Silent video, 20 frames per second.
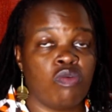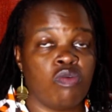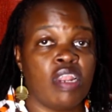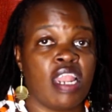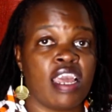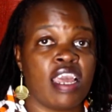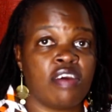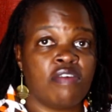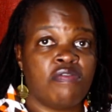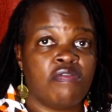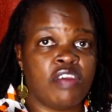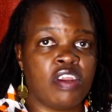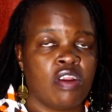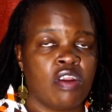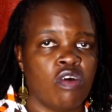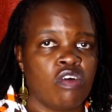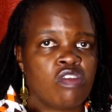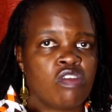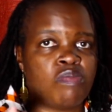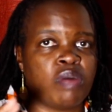We like free
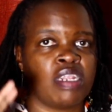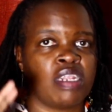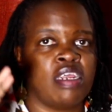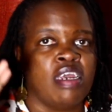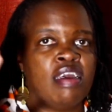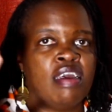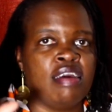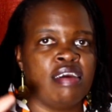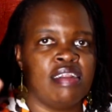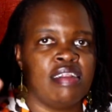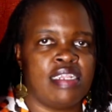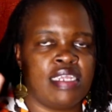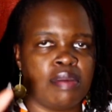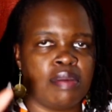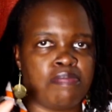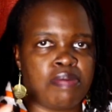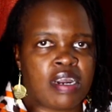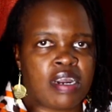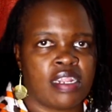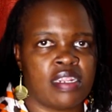clothes but
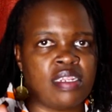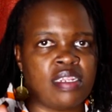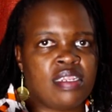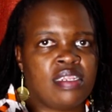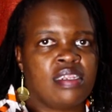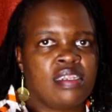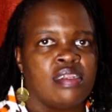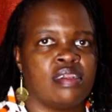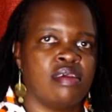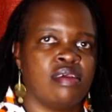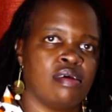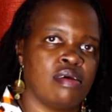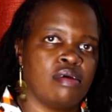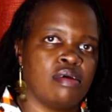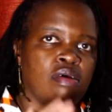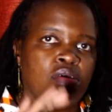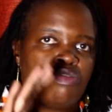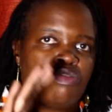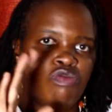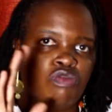tapered
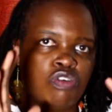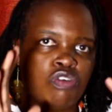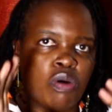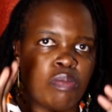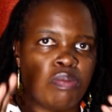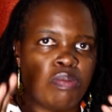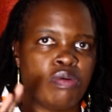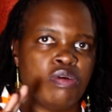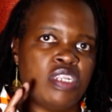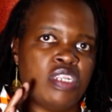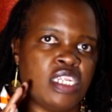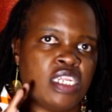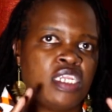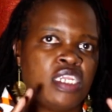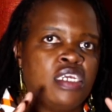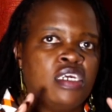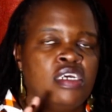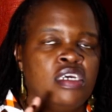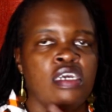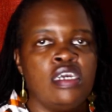to your body.
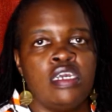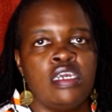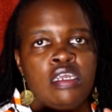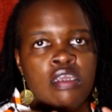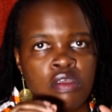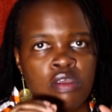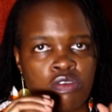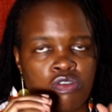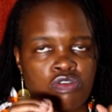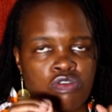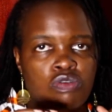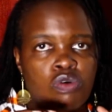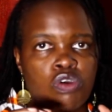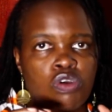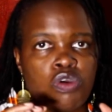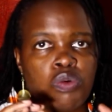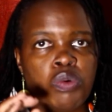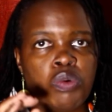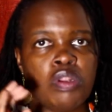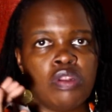So
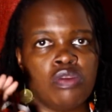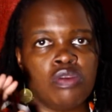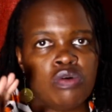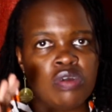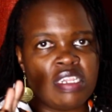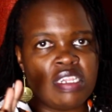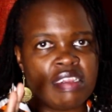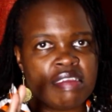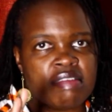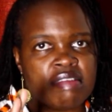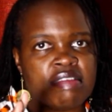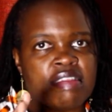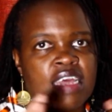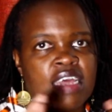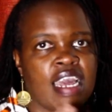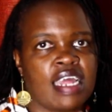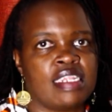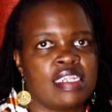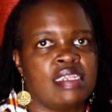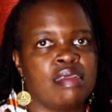you will notice
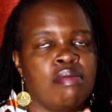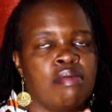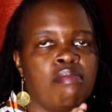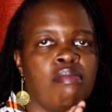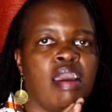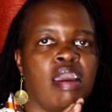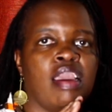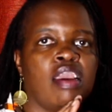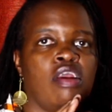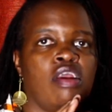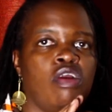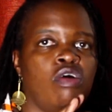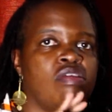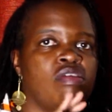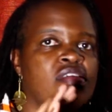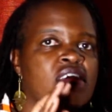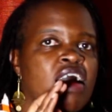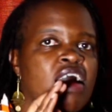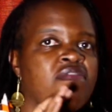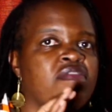that my
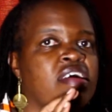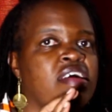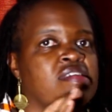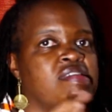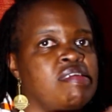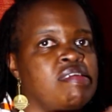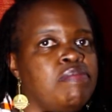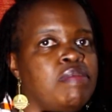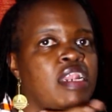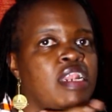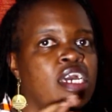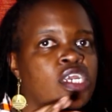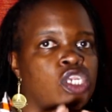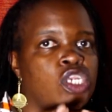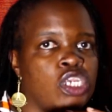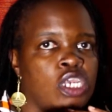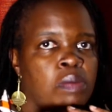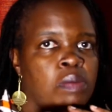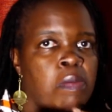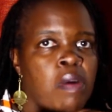clothes have a similar
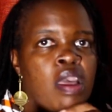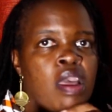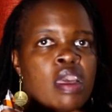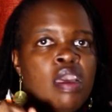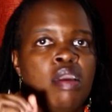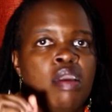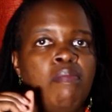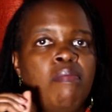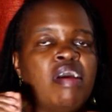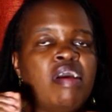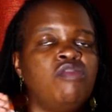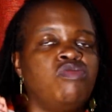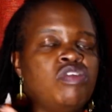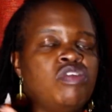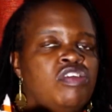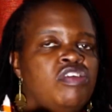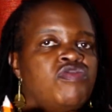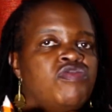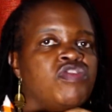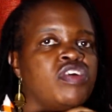shape but
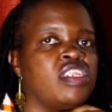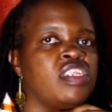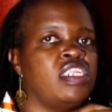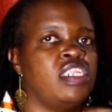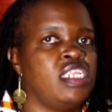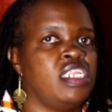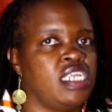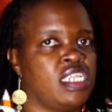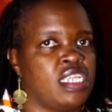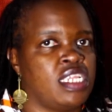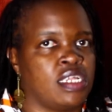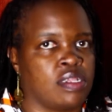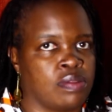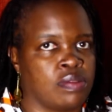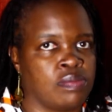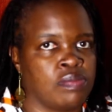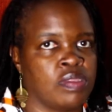with different detail.